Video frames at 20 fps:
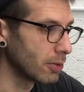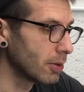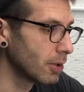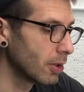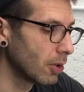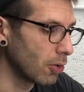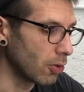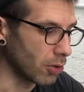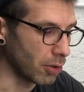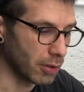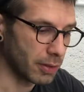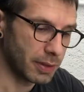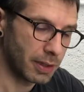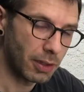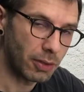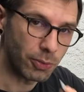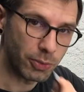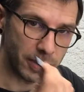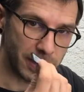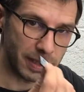or in
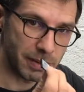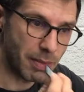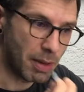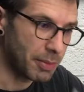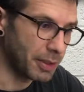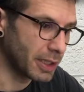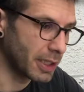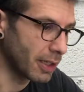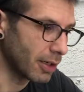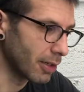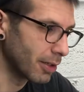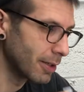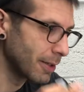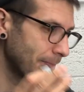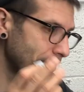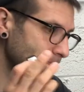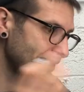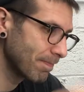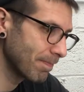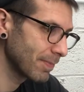other words, the memory card,
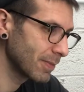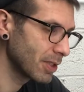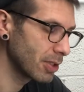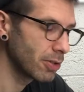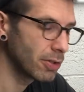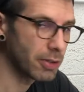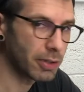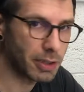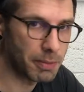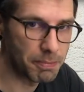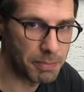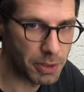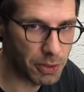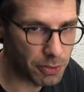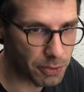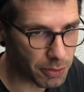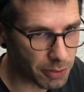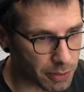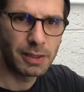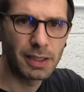to your
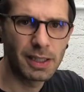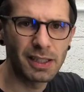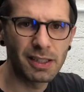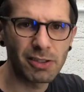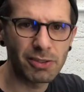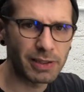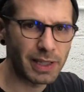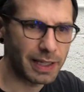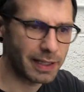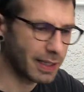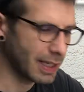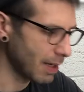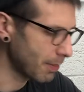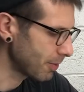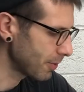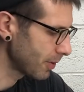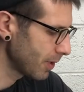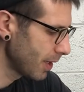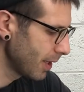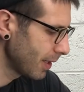computer. There are a lot of
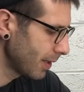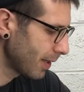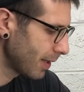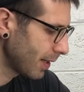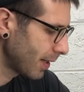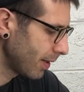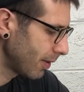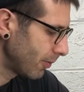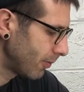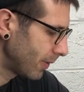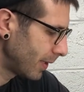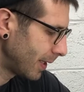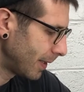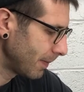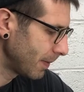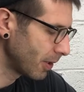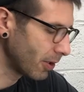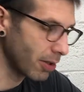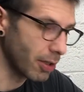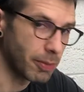cameras that have,
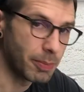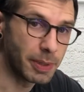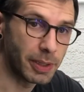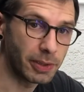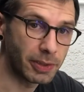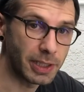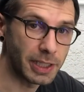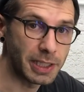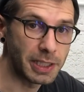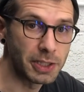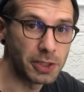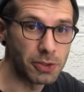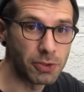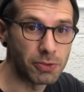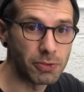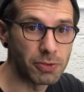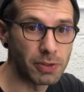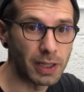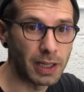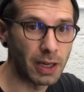the ability to
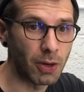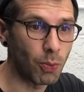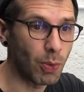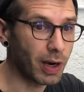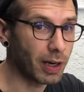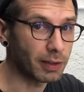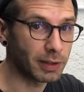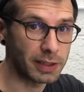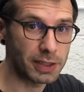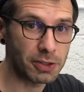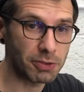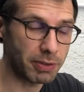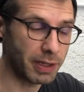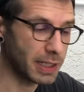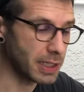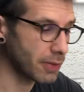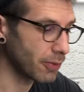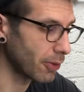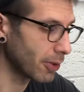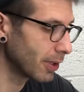do wireless
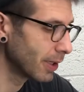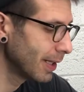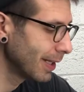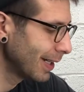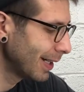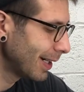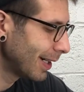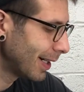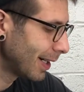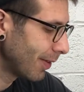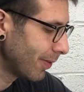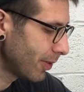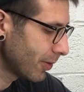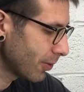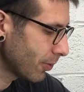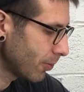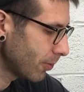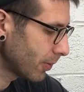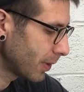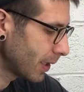transfer. This
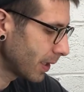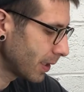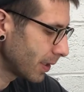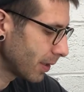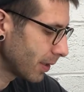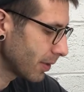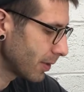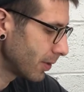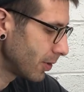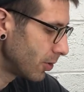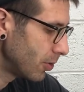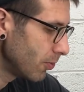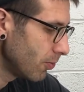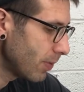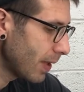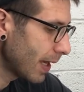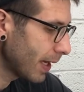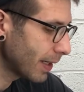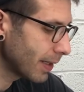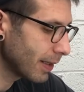old thing doesn't do
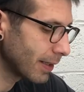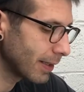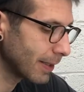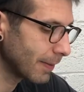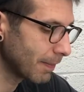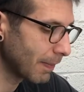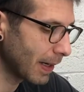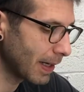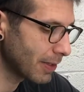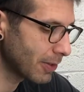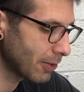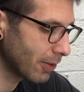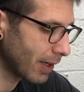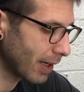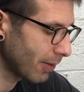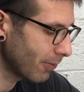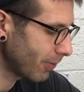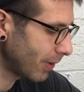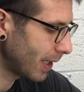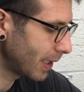that. I
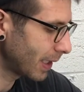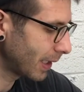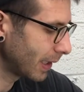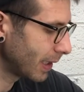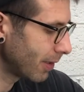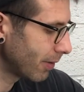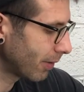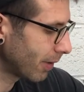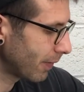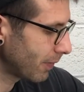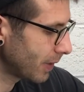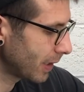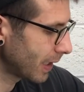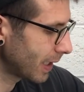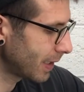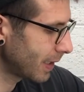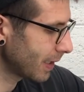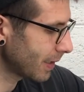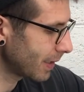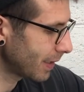find I'll either have to
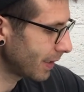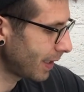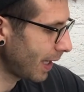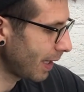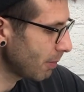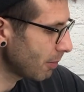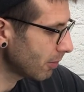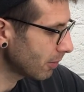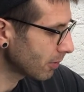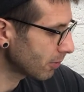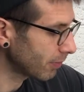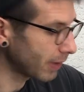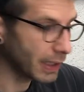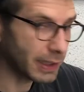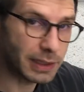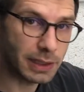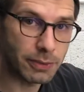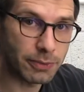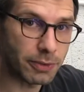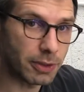connect a cable
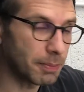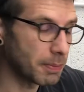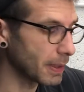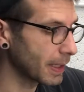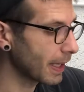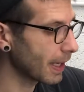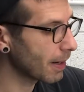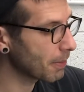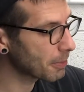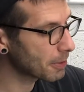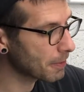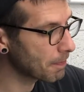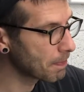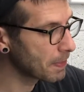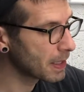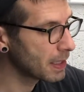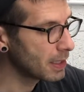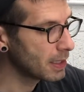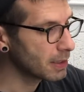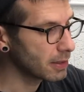directly from the camera
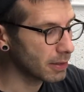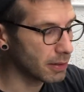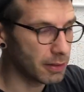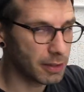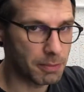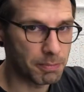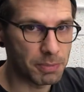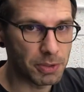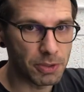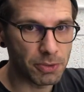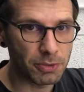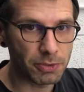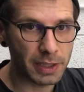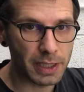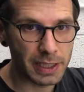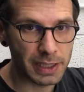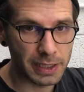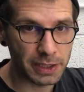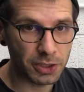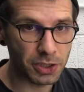to the computer
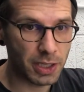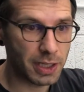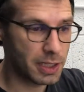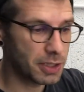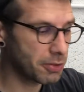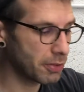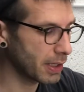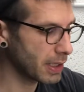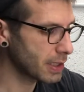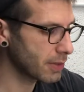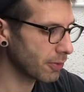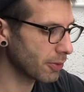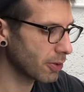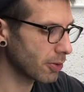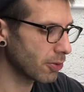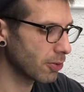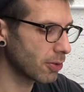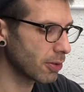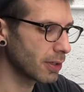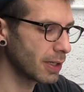and initiate a transfer,
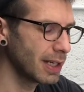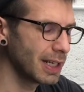or